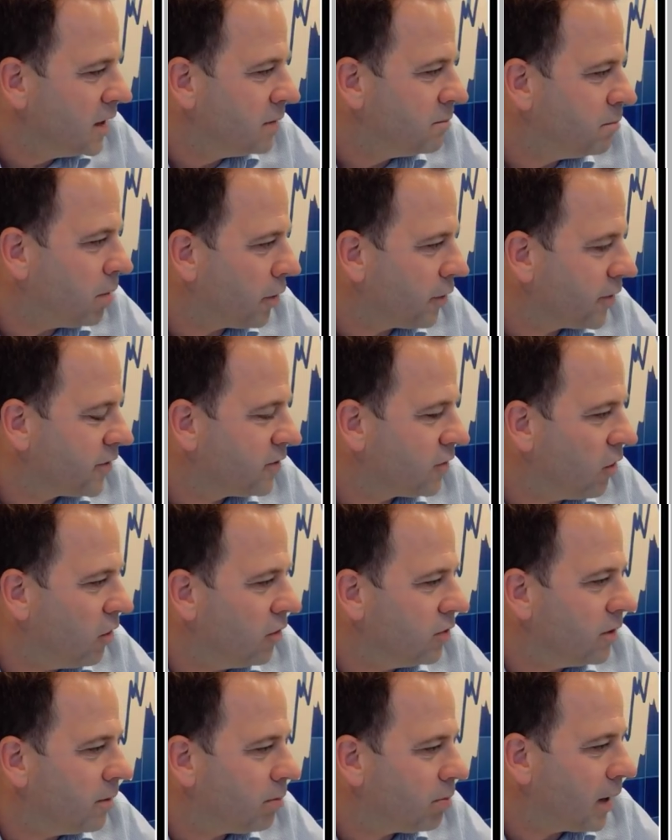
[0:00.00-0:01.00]
Boris got
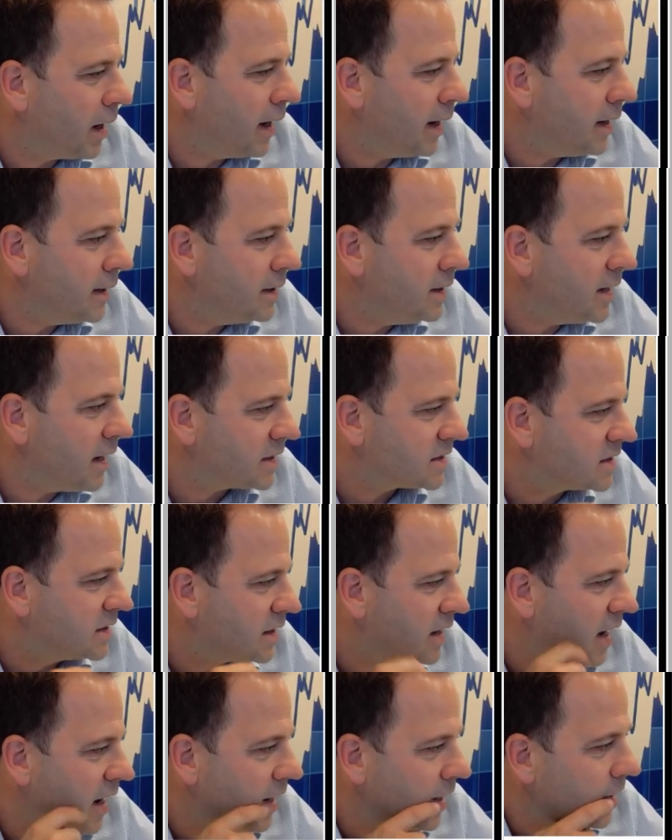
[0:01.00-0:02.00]
on the plane
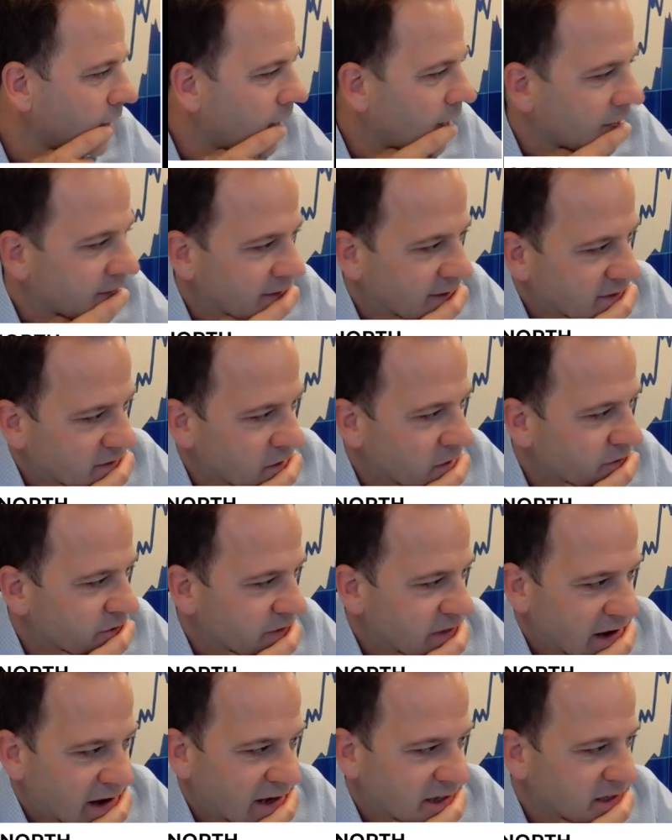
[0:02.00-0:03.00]
yesterday and is
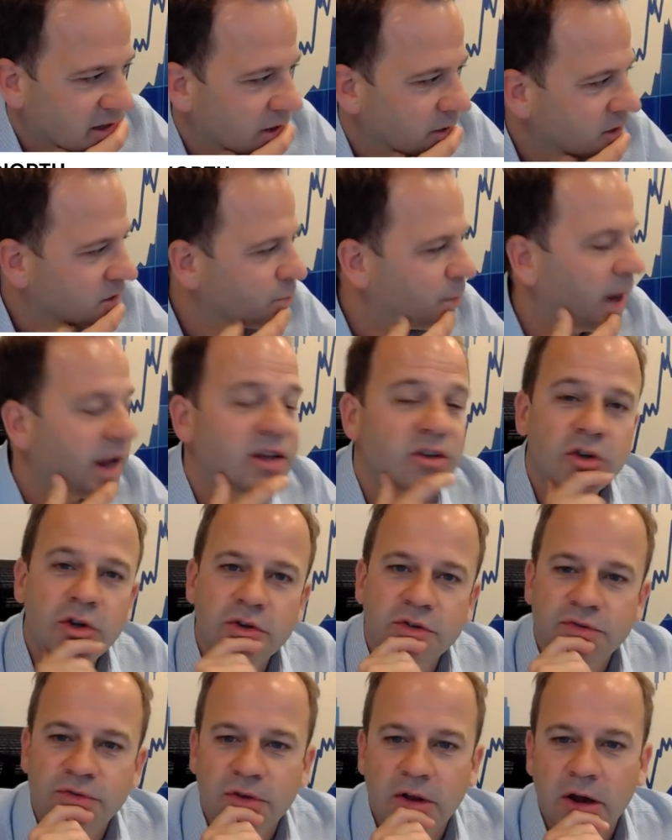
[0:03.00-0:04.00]
over there, so expect
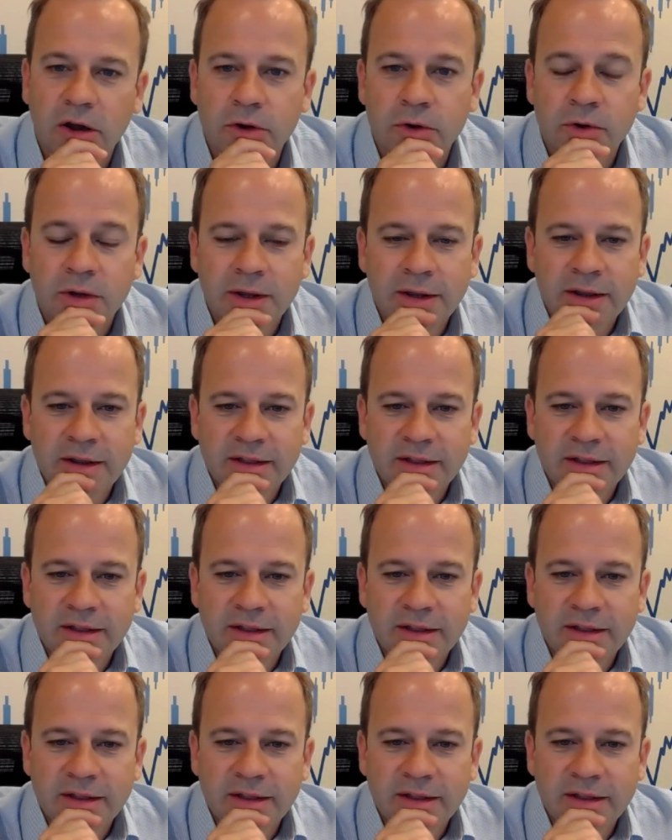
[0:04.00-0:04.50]
news flow.